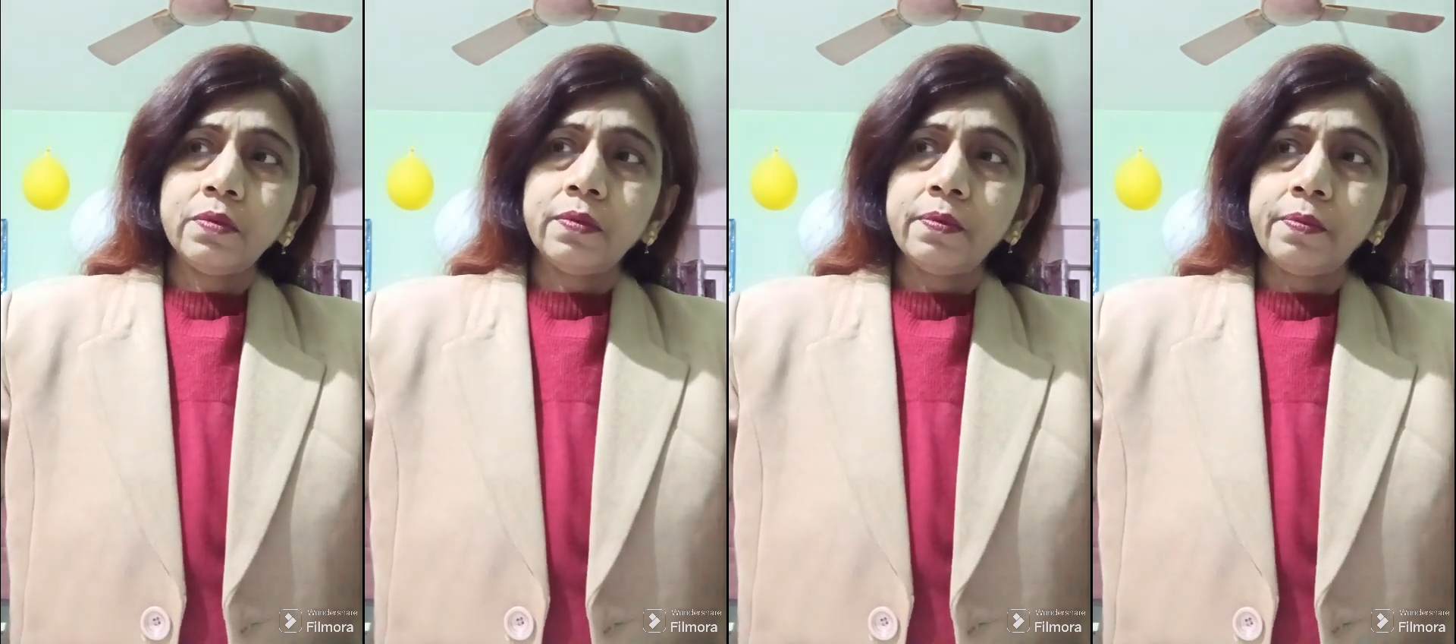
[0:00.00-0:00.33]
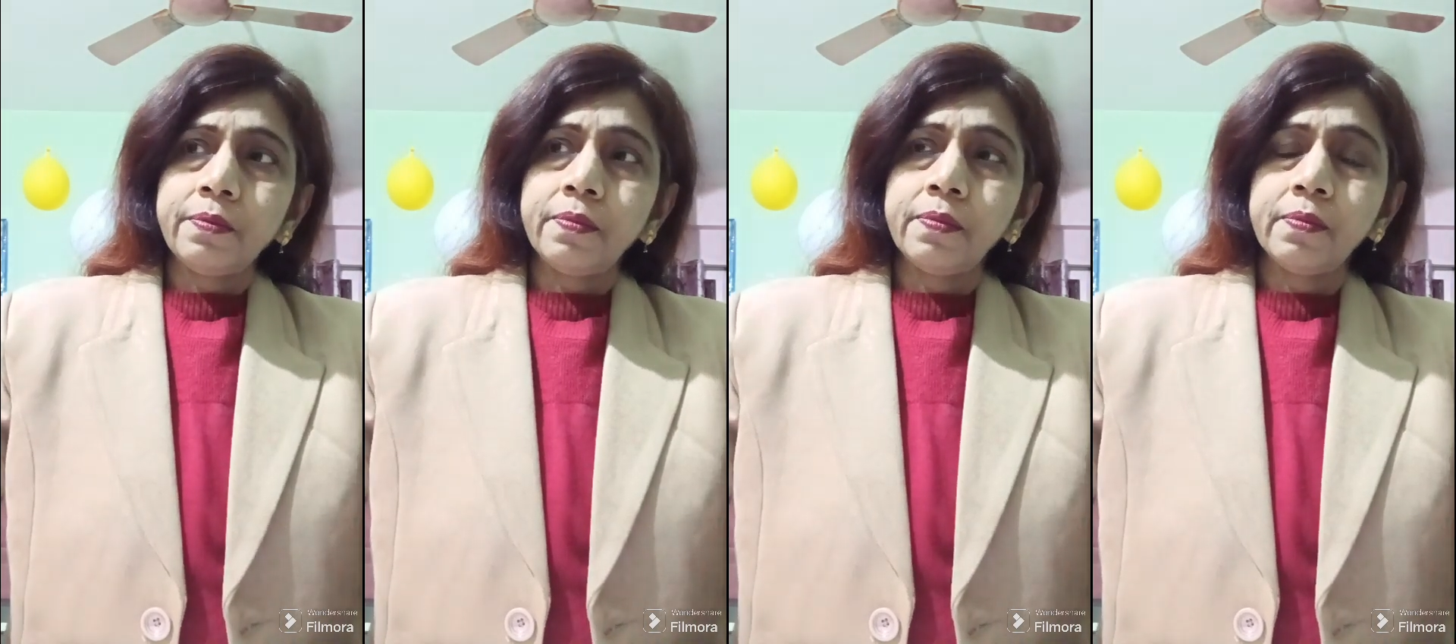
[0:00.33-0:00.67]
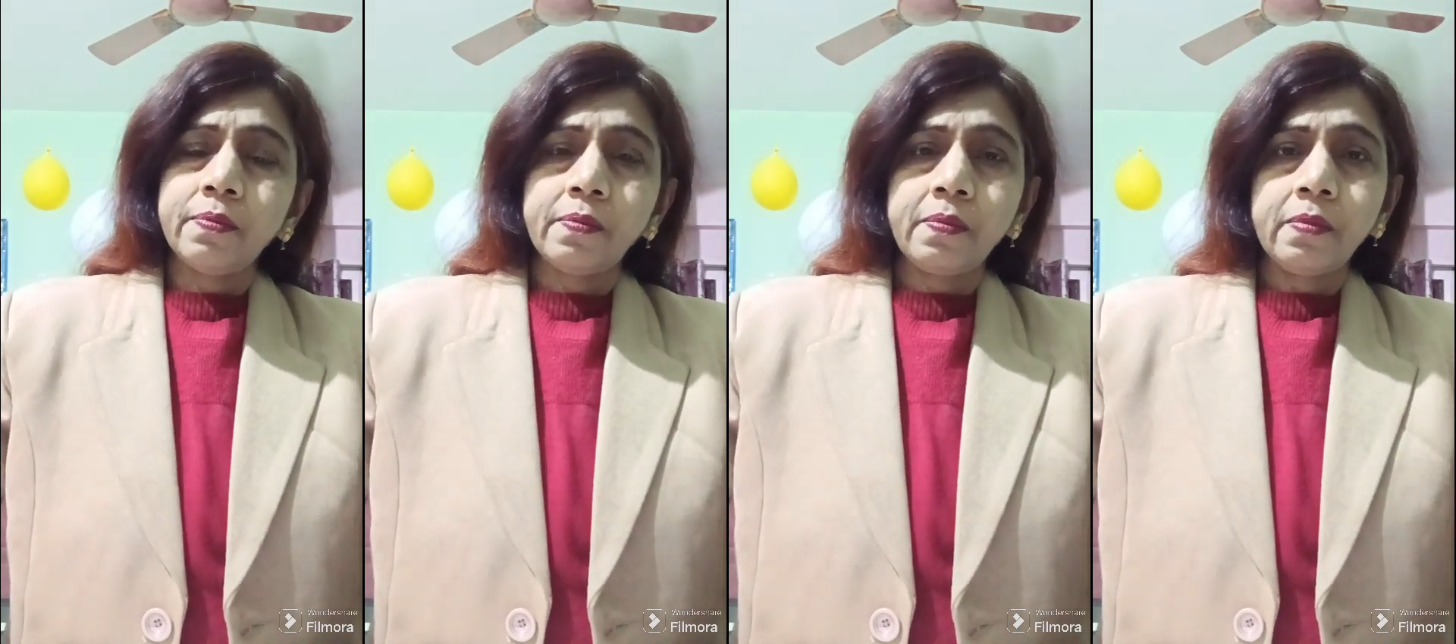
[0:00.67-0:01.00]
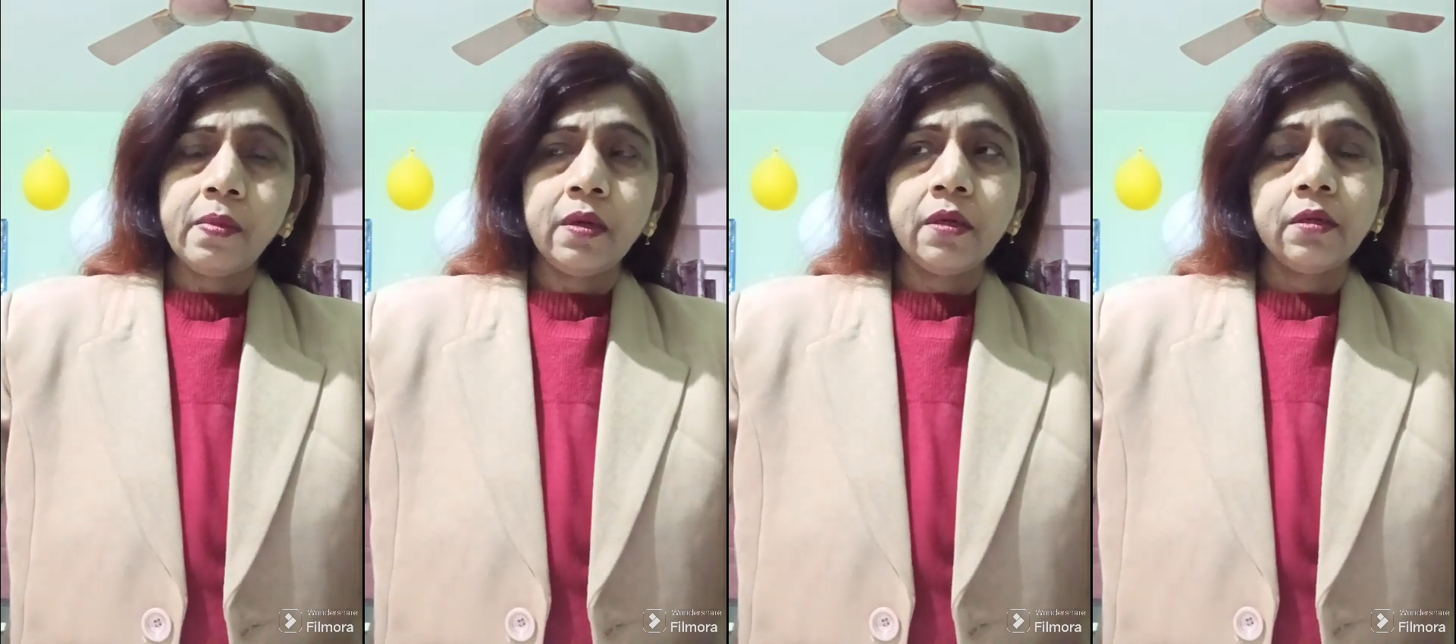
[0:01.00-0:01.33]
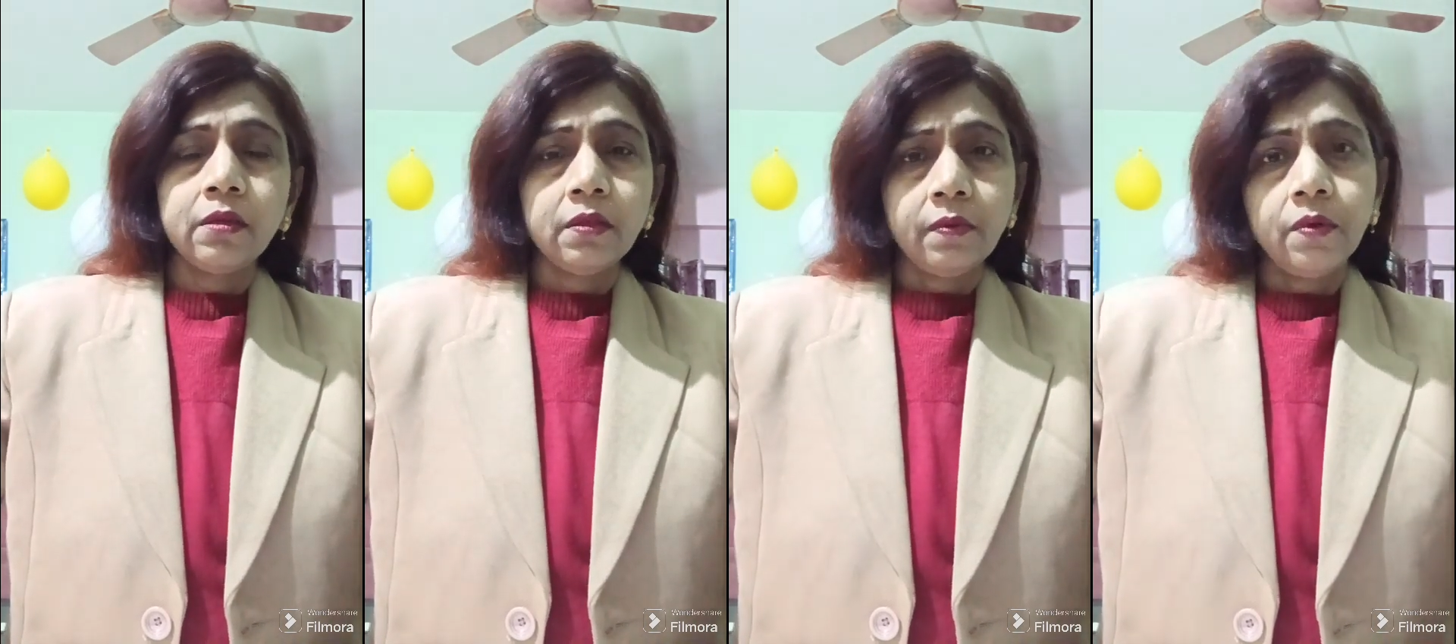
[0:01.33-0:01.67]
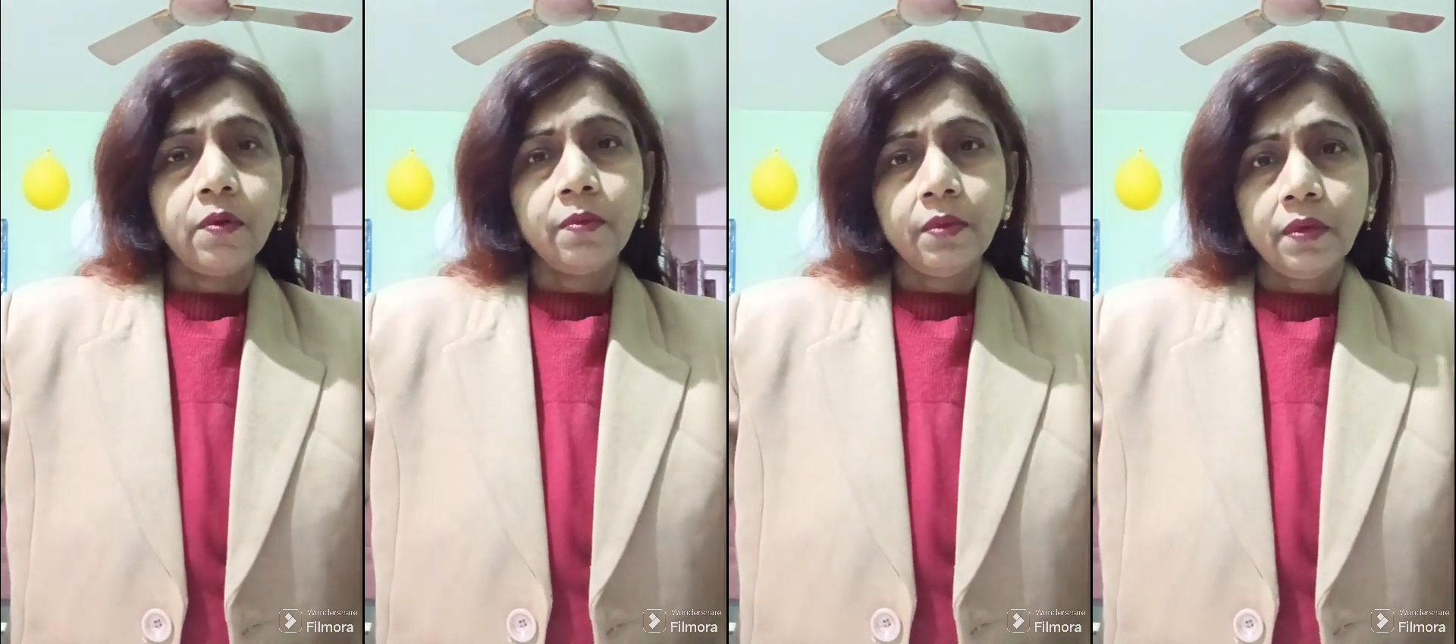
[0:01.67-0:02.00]
and mother
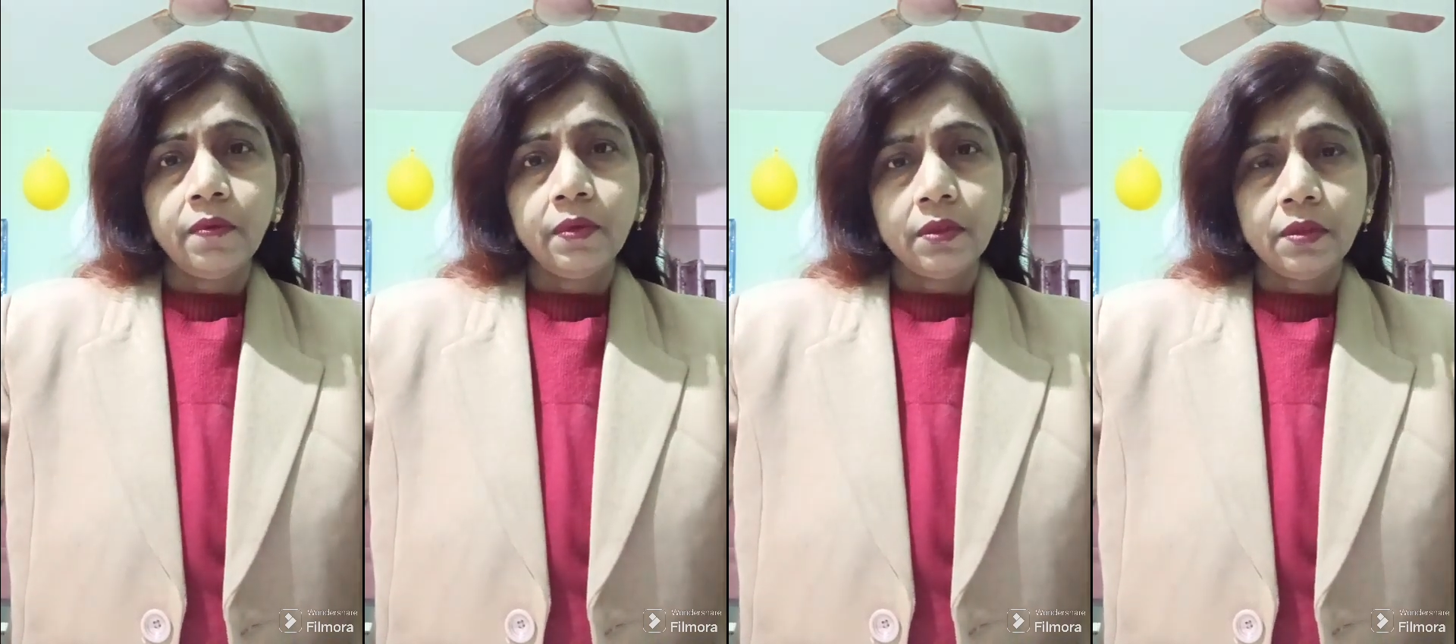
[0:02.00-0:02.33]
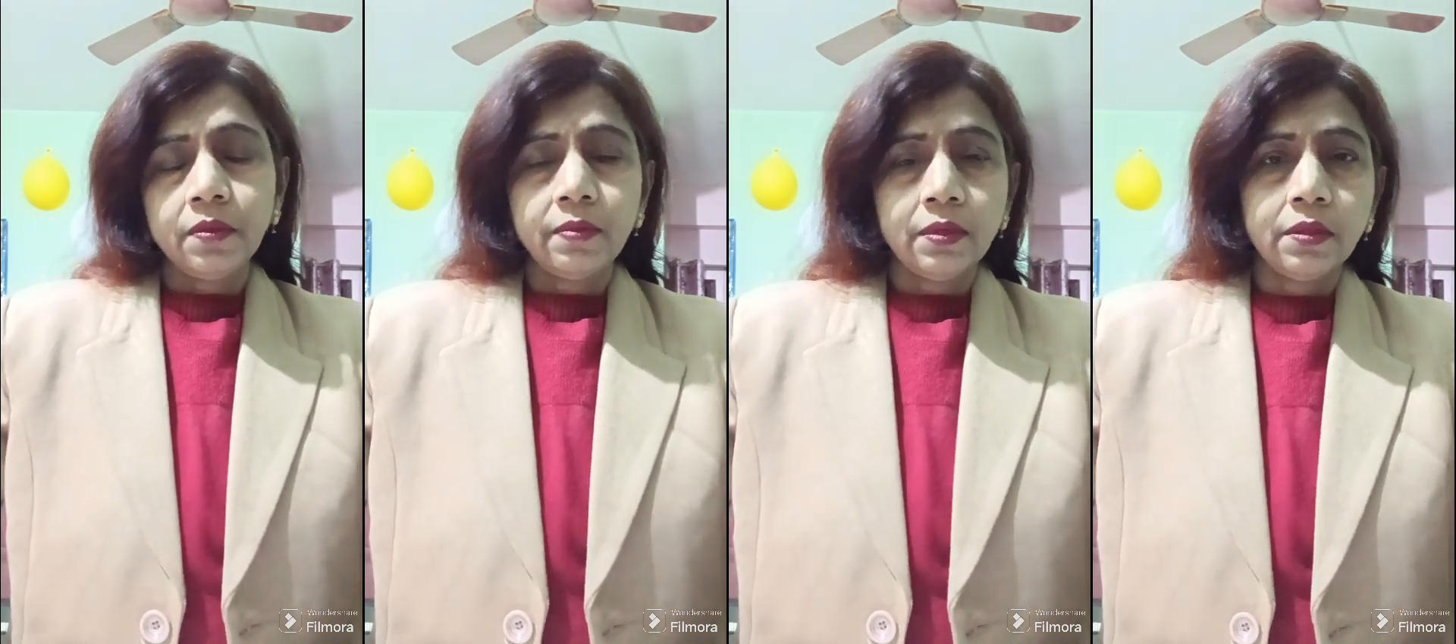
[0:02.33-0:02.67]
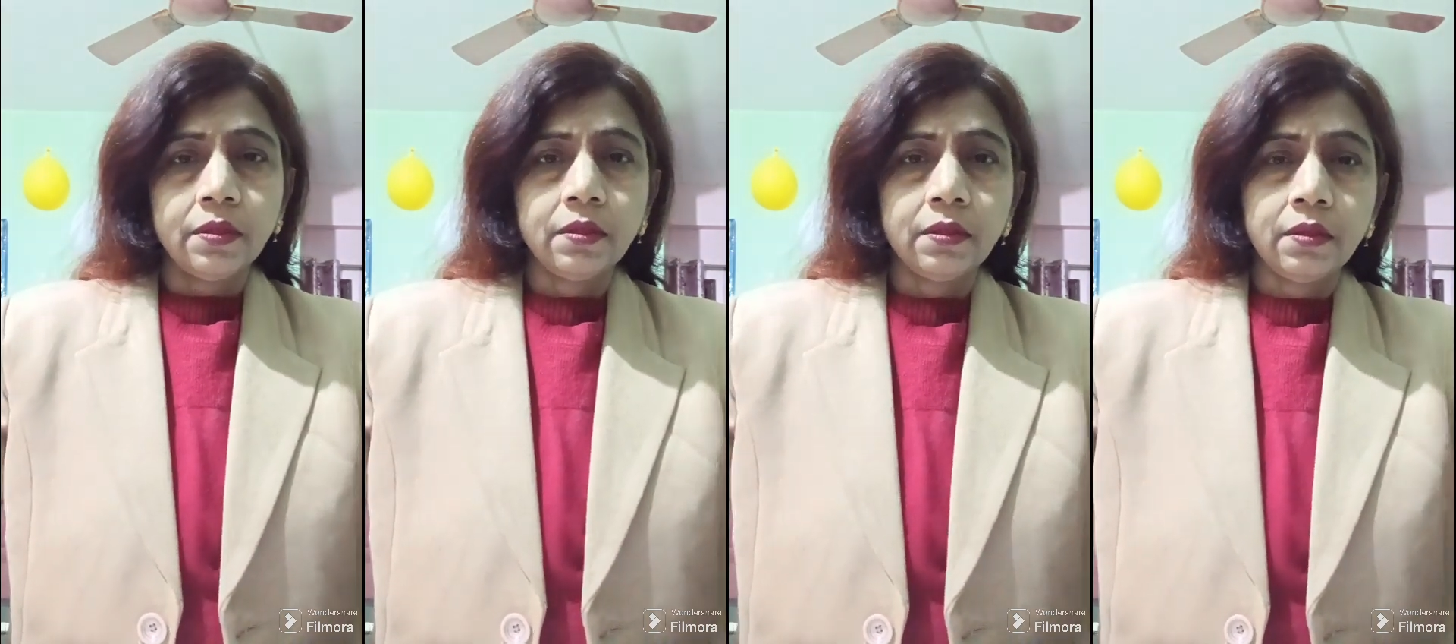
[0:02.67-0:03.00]
start to be exhausted.